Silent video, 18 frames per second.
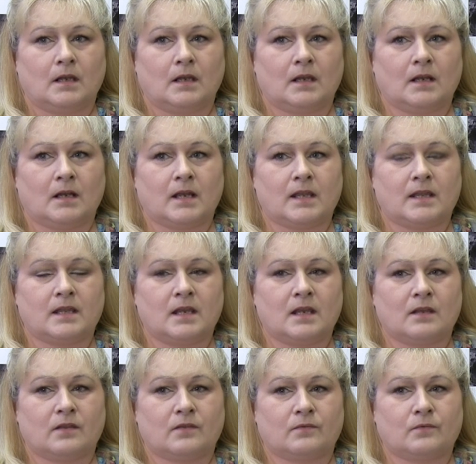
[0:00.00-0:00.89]
And I
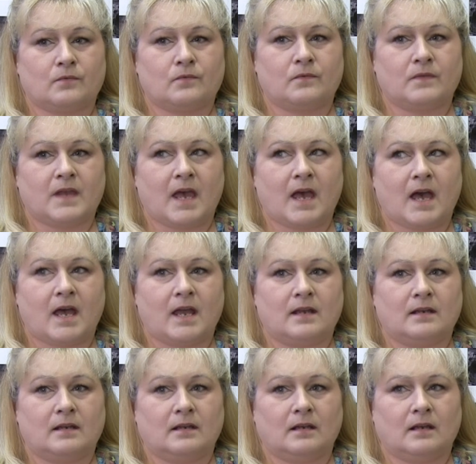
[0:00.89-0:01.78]
think through that
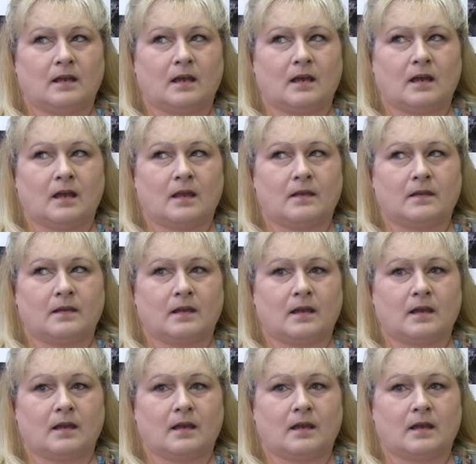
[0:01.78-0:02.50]
I